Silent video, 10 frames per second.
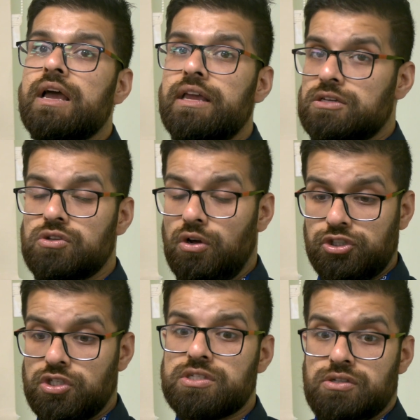It's not
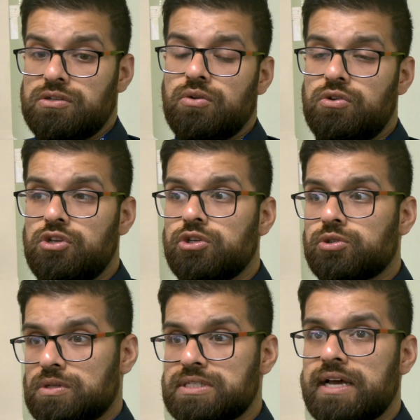just your
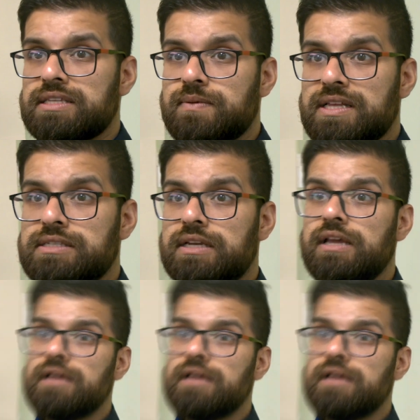usual science, maths and